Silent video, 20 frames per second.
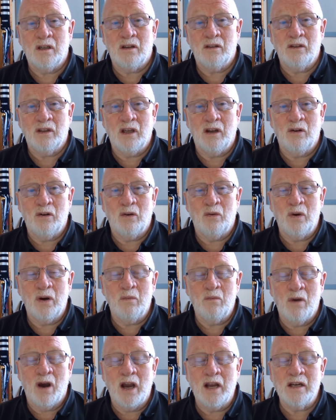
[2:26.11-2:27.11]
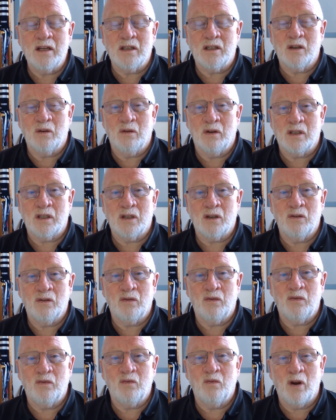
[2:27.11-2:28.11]
they're a reminder to us of
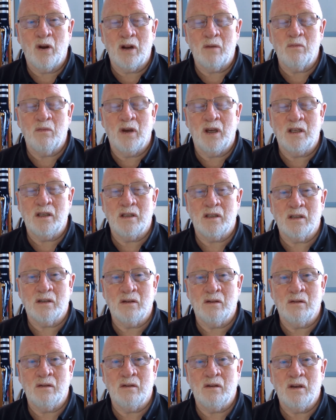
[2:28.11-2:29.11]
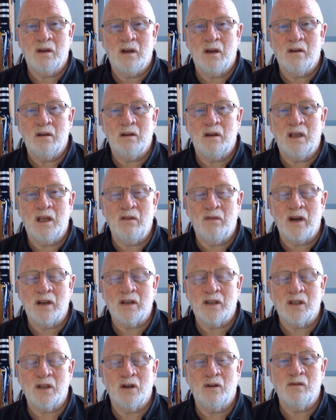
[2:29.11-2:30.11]
what it means to give
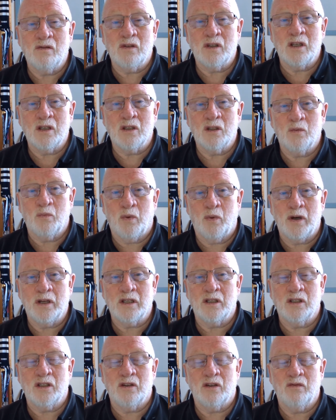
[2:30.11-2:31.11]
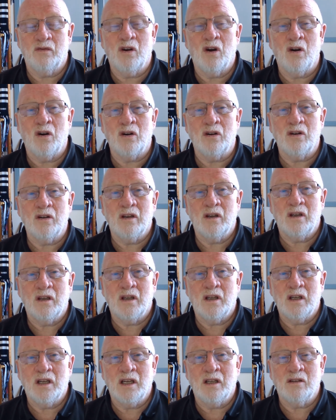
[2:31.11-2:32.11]
ourselves into the presence of God
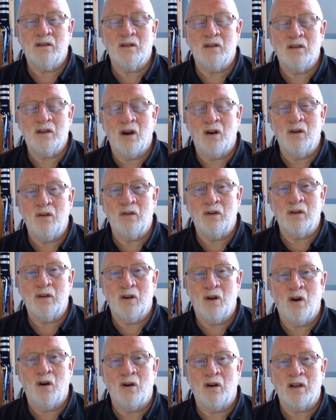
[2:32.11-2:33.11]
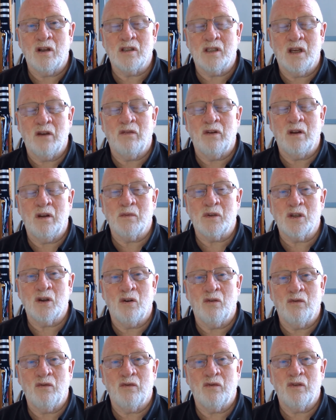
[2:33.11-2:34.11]
and to know that God has given
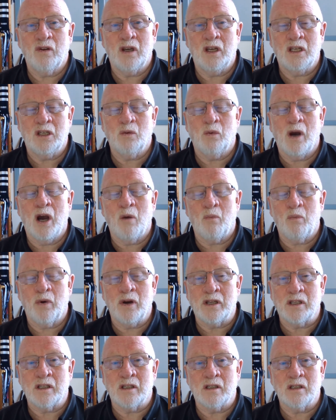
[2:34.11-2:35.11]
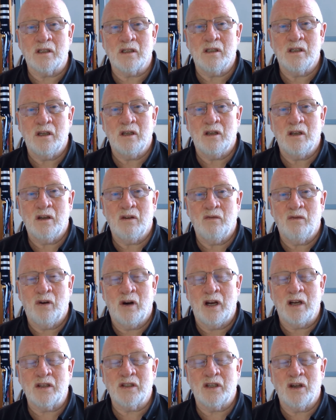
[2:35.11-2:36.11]
himself into our presence for
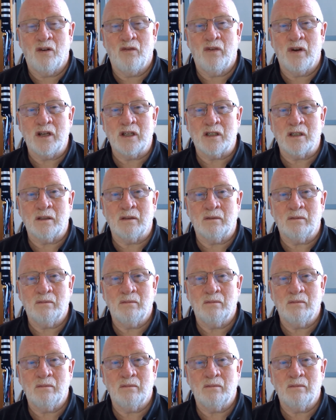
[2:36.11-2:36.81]
our salvation.